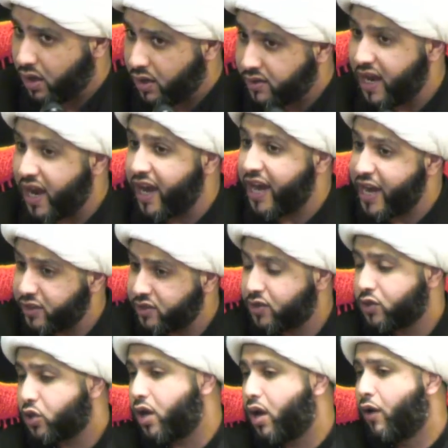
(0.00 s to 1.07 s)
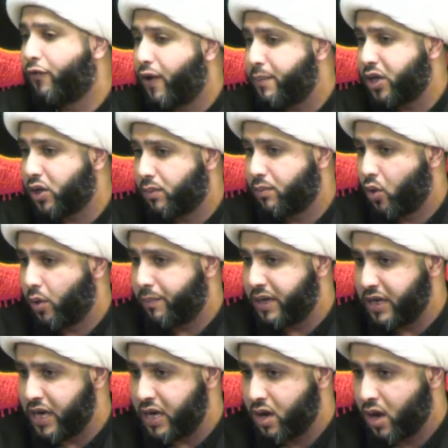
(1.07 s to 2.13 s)
the history of Amirul
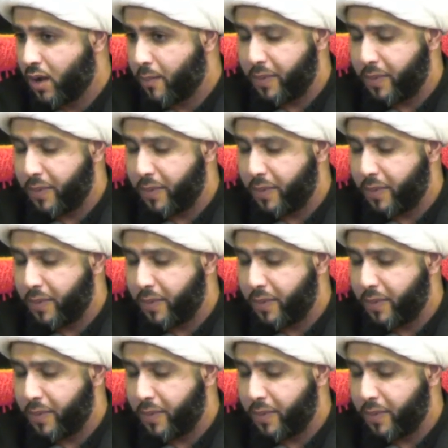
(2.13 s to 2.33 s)
Mu'mineen.